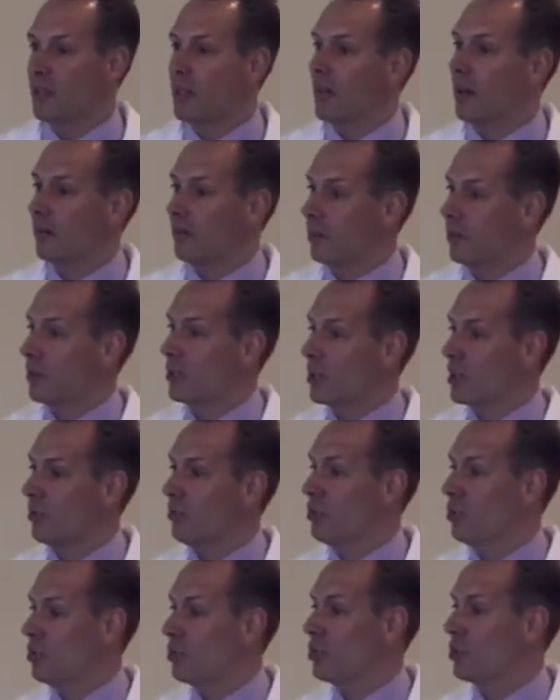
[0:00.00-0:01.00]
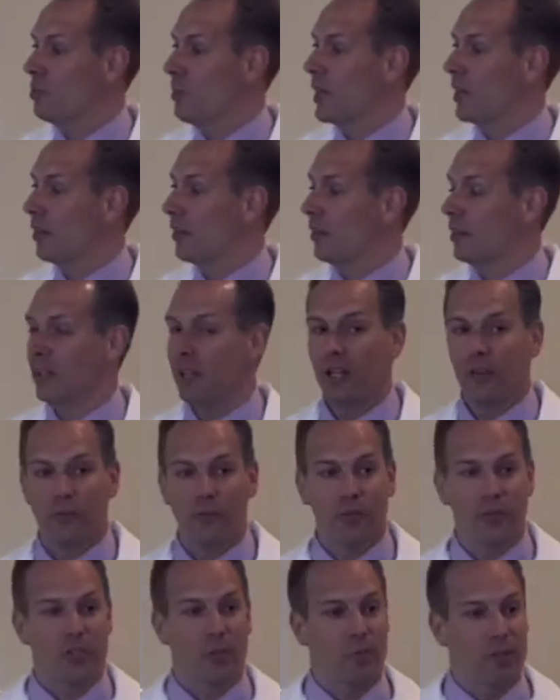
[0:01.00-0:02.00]
There is some uses medically yet
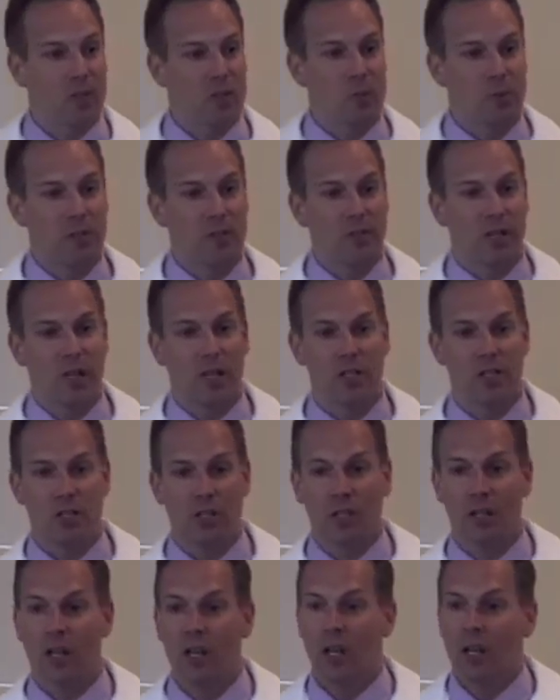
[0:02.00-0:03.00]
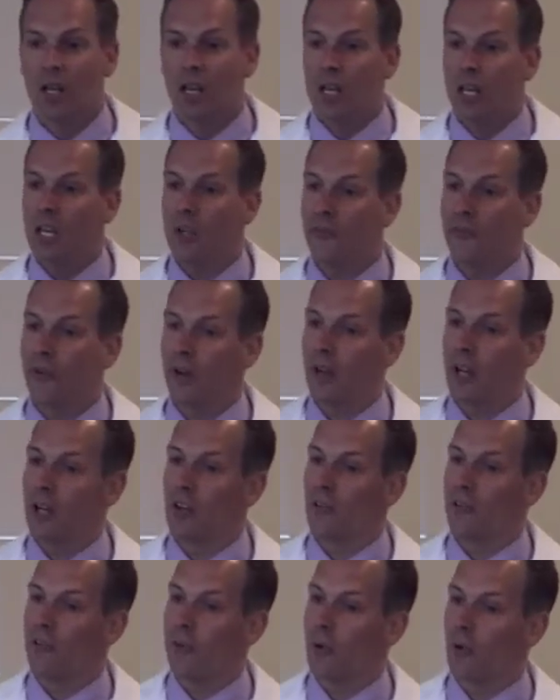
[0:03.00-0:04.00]
for some instrumentation. It fell
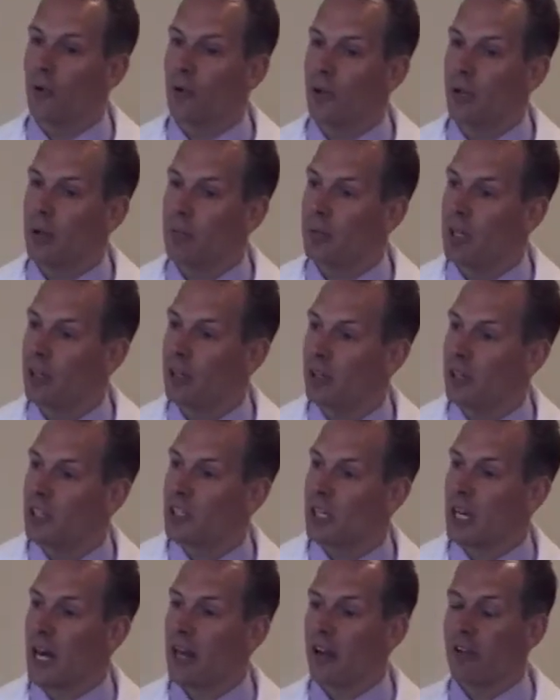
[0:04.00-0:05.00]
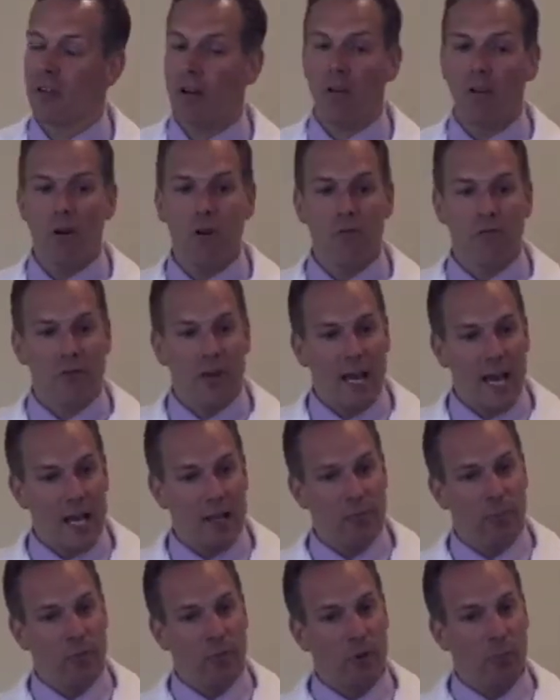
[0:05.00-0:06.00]
on the floor, immediately scattered all over,
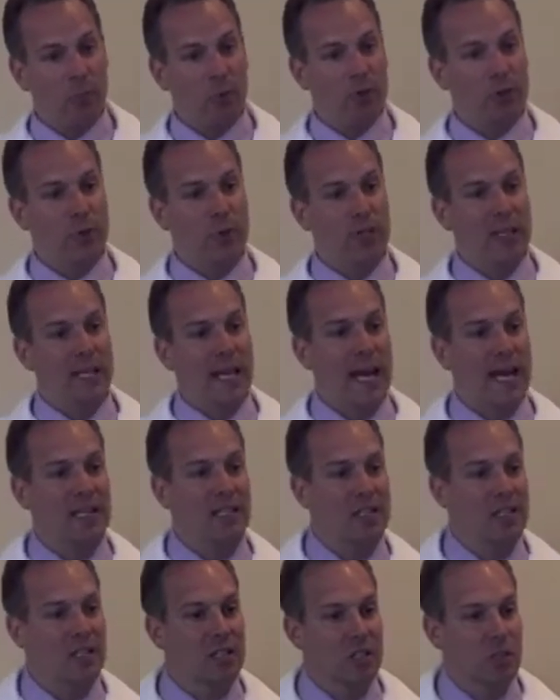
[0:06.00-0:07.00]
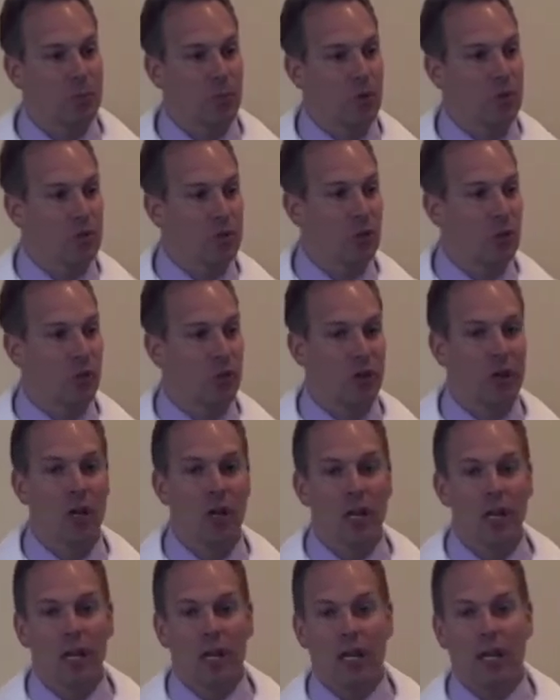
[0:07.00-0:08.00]
had mercury gases exposed to
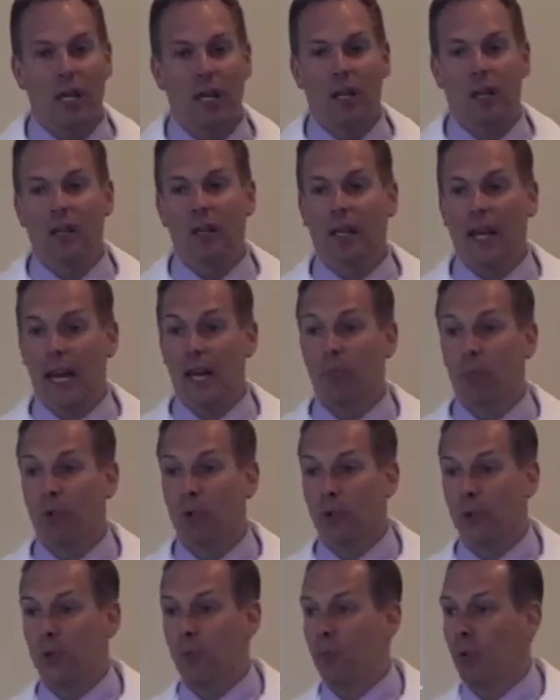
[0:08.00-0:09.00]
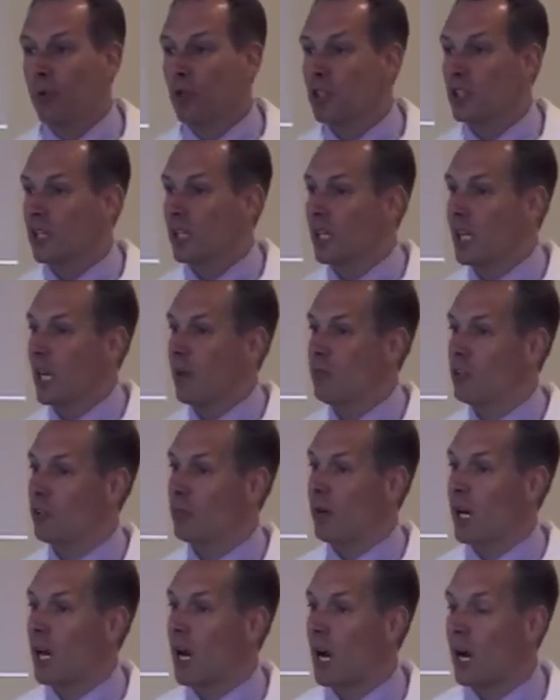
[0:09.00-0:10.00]
her, and had mercury poisoning. Came
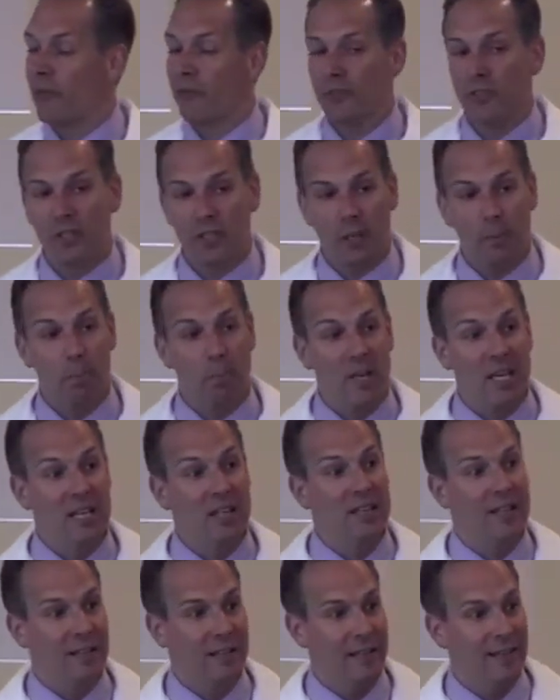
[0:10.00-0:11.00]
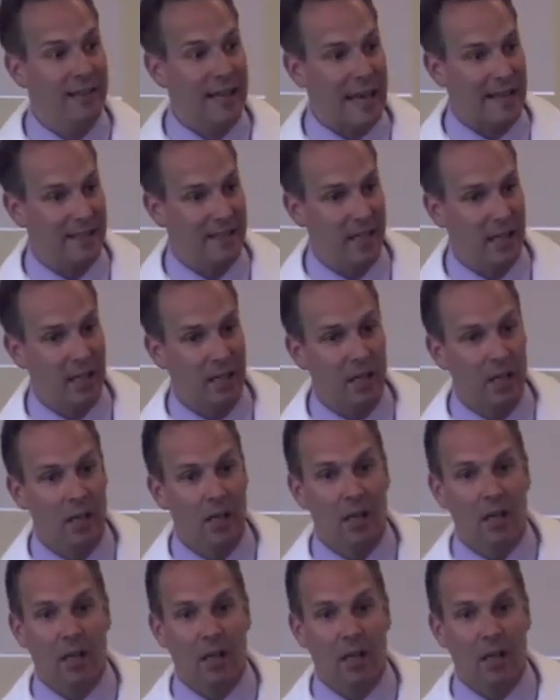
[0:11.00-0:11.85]
to my office immediately that day.